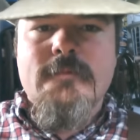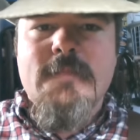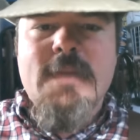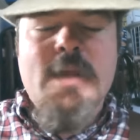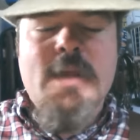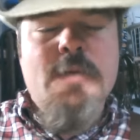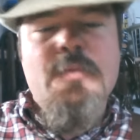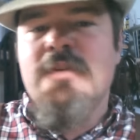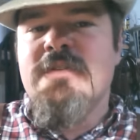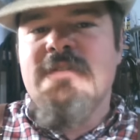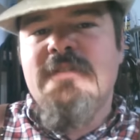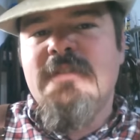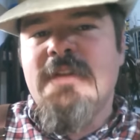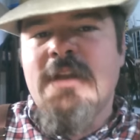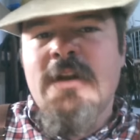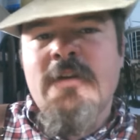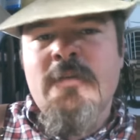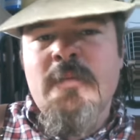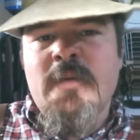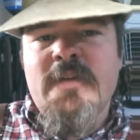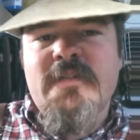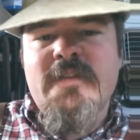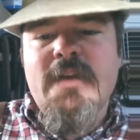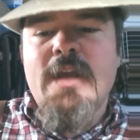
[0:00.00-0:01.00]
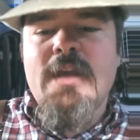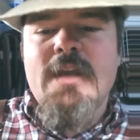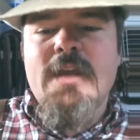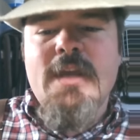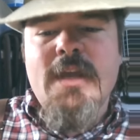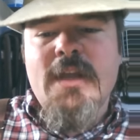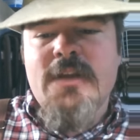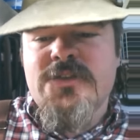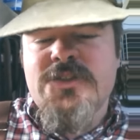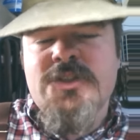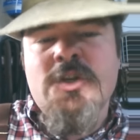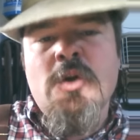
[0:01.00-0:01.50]
He wouldn't stand over me
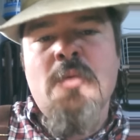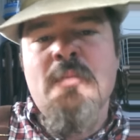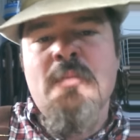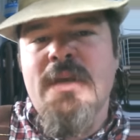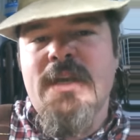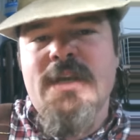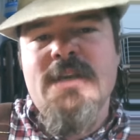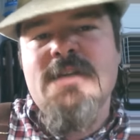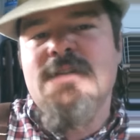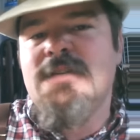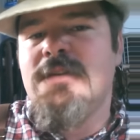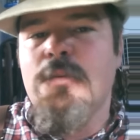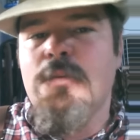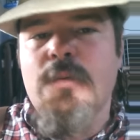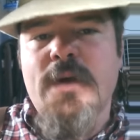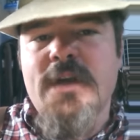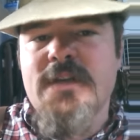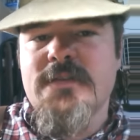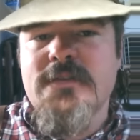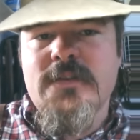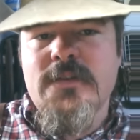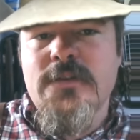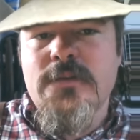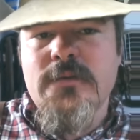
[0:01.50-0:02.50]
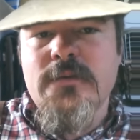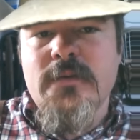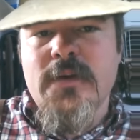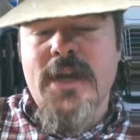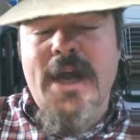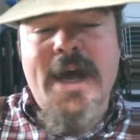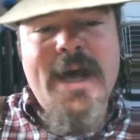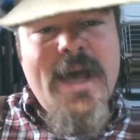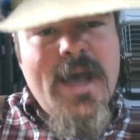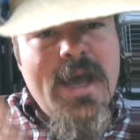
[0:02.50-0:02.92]
and show me easy ways to do it.